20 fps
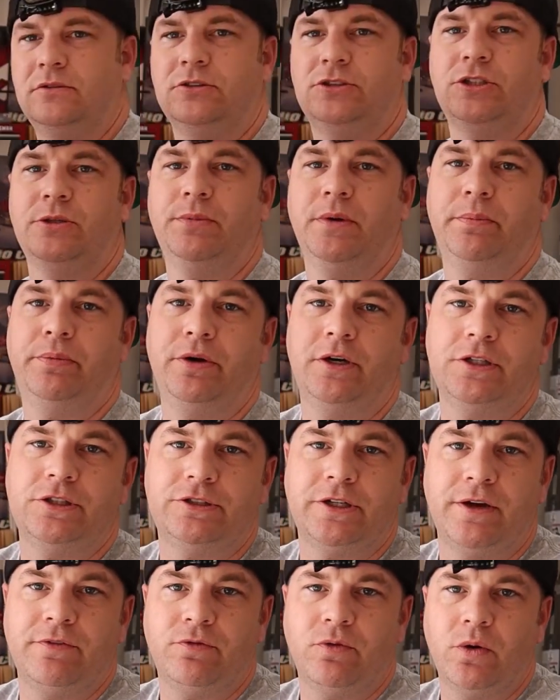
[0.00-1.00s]
should be pretty
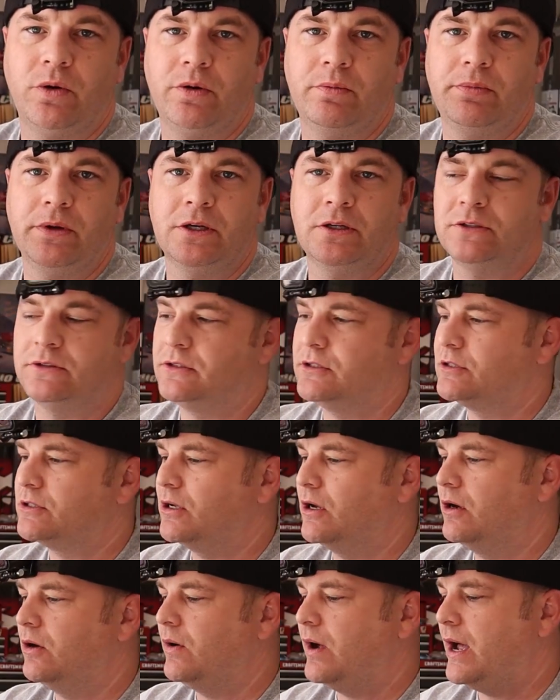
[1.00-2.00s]
straightforward build.
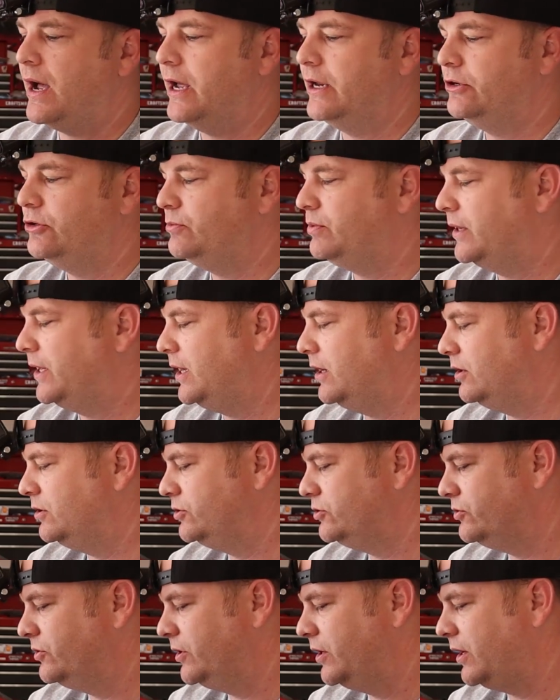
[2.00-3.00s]
So I do plan
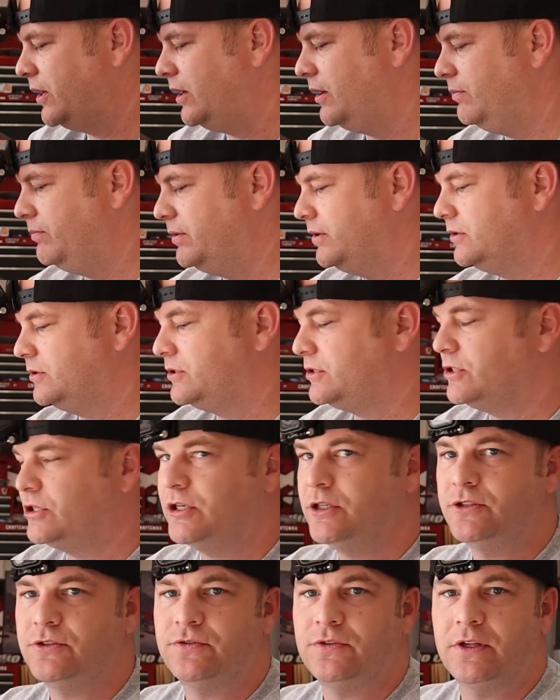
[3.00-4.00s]
on doing a build
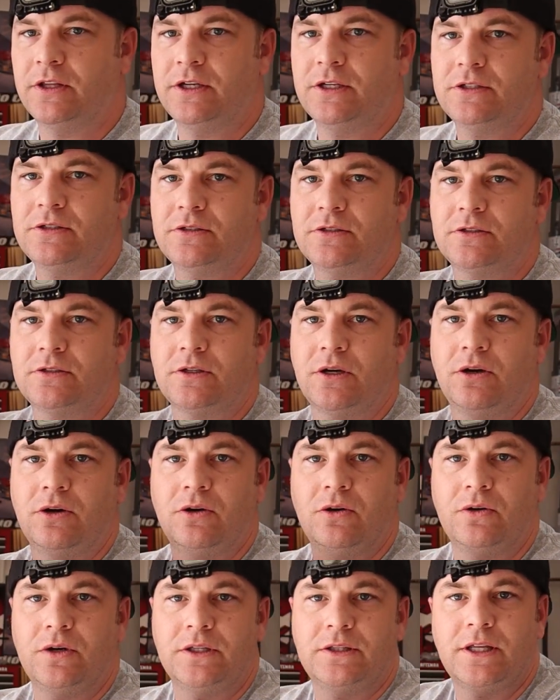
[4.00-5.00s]
series for this,
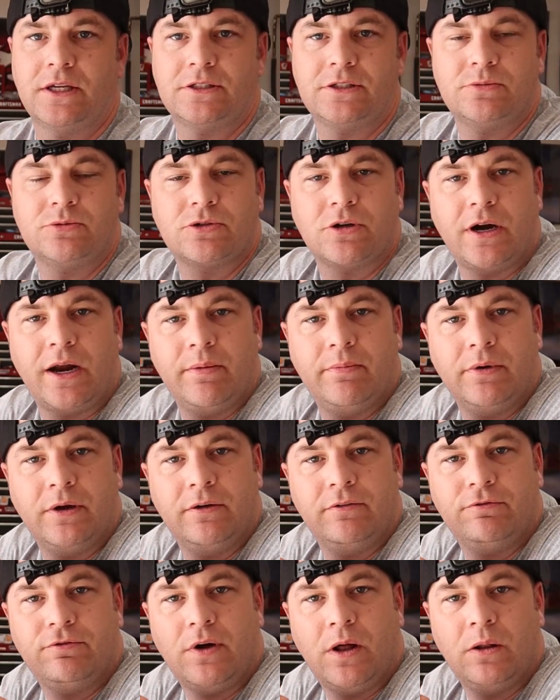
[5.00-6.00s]
so hit that subscribe
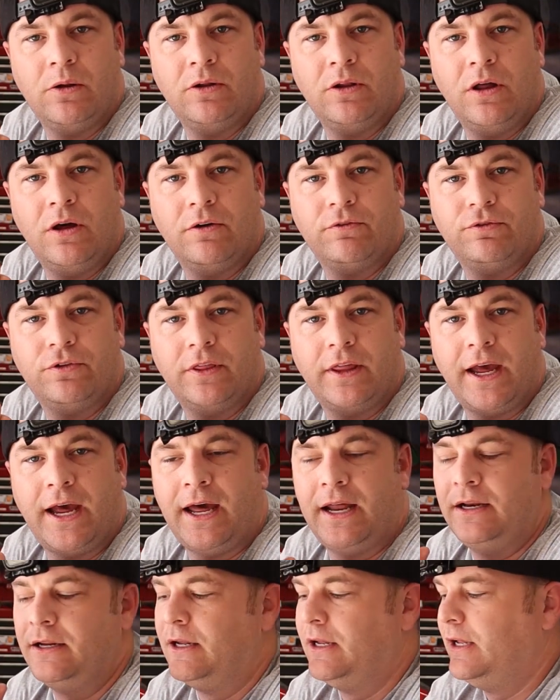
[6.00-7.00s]
button, follow along for
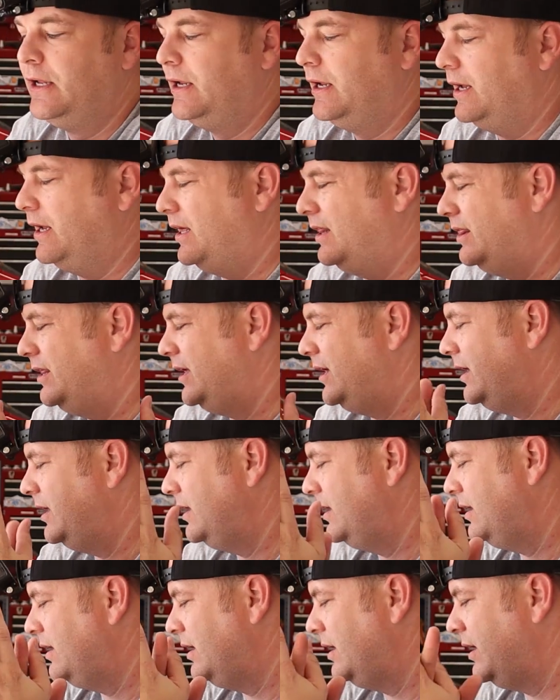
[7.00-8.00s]
that. And
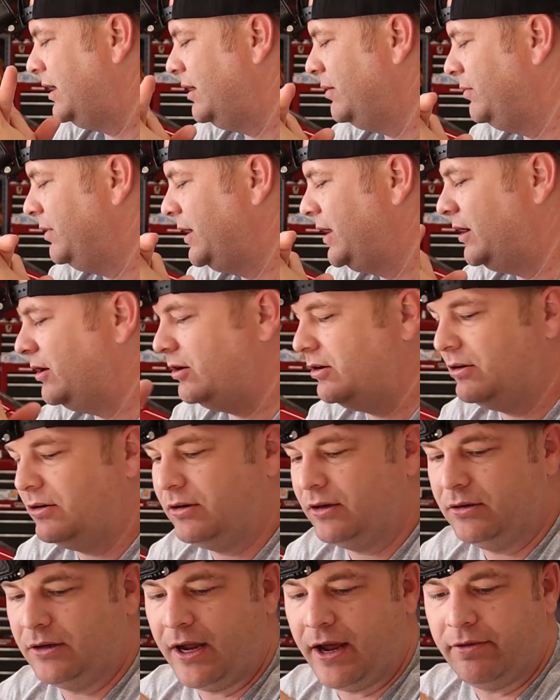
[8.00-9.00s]
then
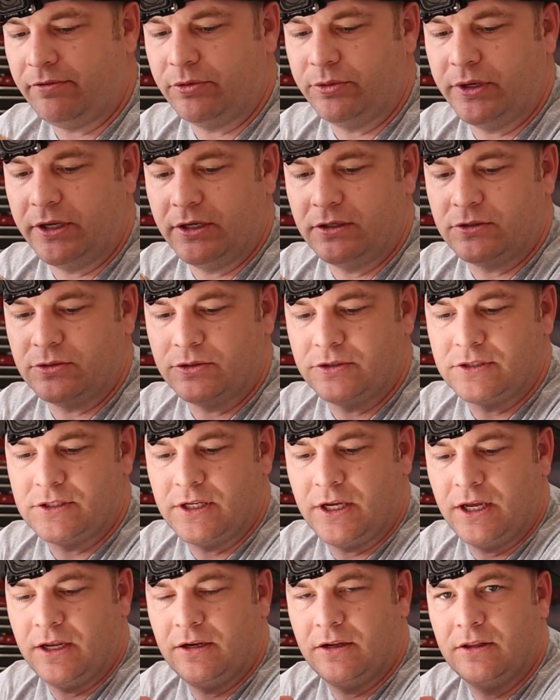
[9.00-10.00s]
later, after we get towards
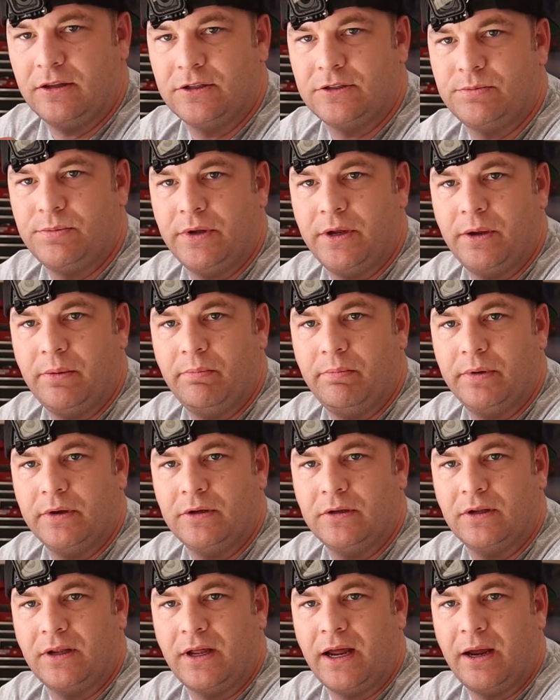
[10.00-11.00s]
the end of this being
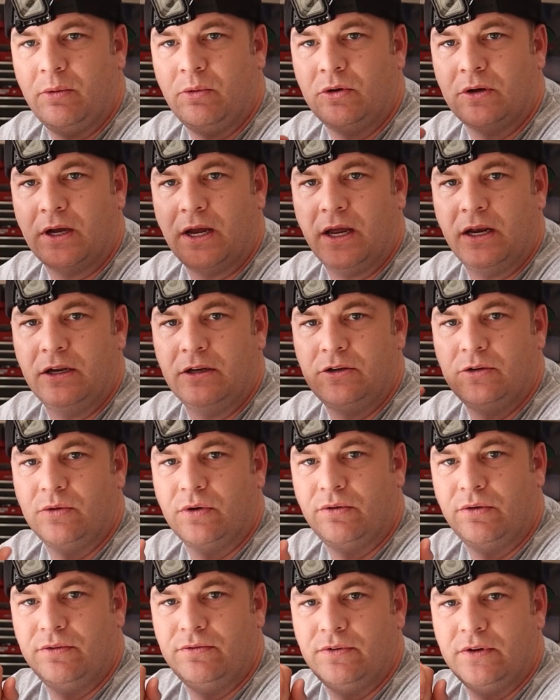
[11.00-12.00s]
built, I will kind of do
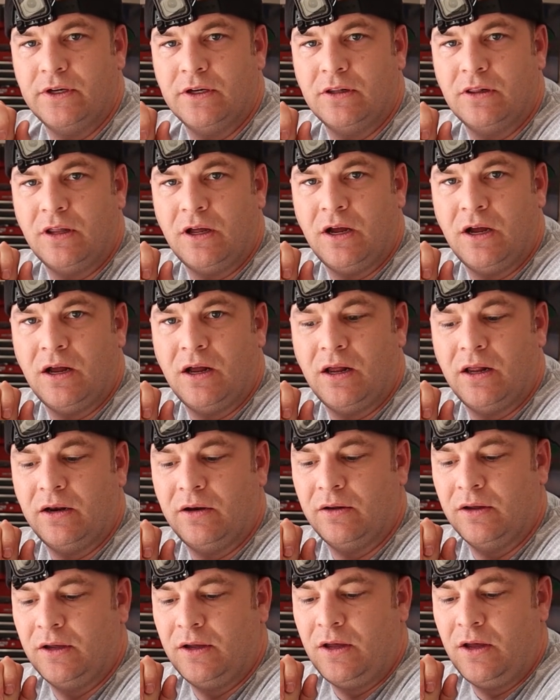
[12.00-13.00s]
a reveal on